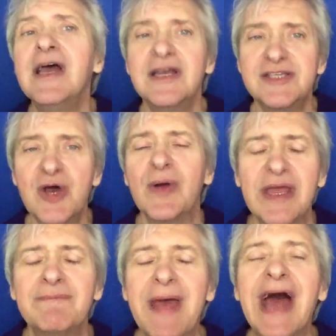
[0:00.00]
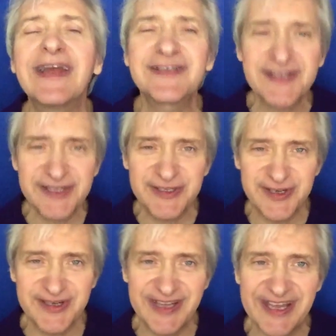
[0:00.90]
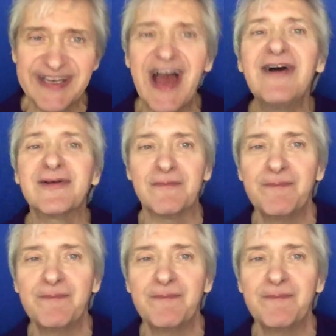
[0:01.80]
So it, back to the, the encounter.